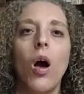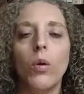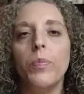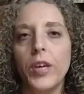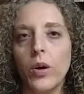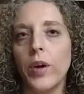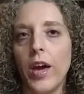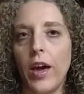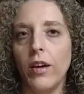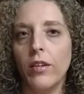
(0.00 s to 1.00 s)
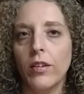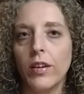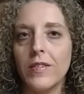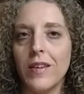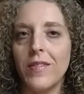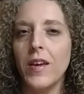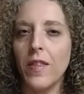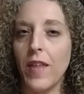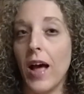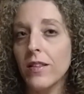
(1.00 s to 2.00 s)
I'll be okay. Because I
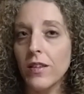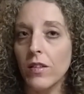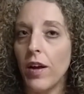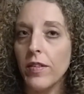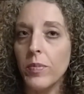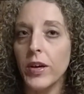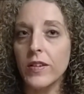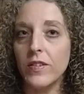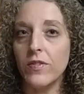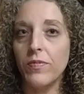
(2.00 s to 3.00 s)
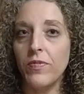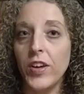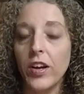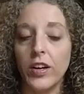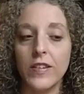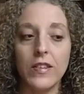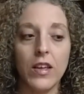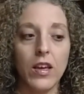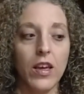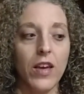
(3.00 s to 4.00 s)
think that's a lot of the biggest fear is,
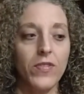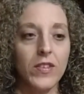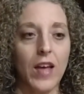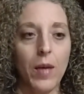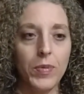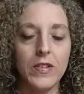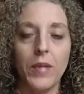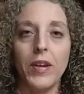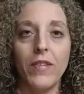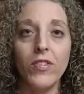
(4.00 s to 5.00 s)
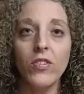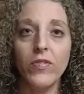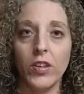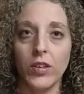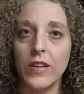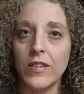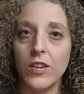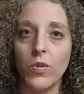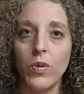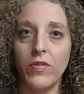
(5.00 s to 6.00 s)
if this happens, I'm going to feel feelings I
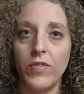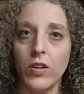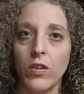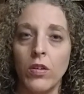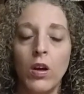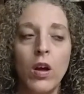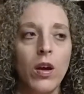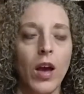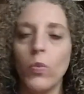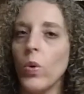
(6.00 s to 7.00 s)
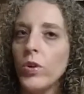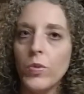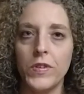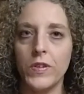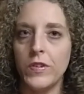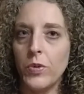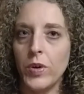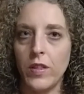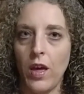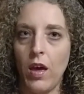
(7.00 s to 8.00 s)
don't want to feel. I won't know what to do
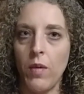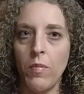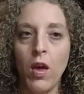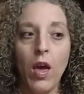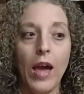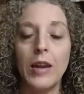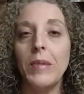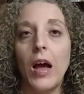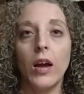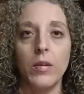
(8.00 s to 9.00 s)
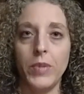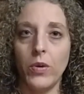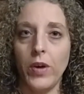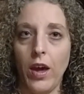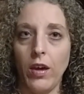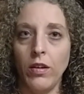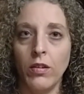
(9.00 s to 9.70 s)
with them, and I'm not going to be okay.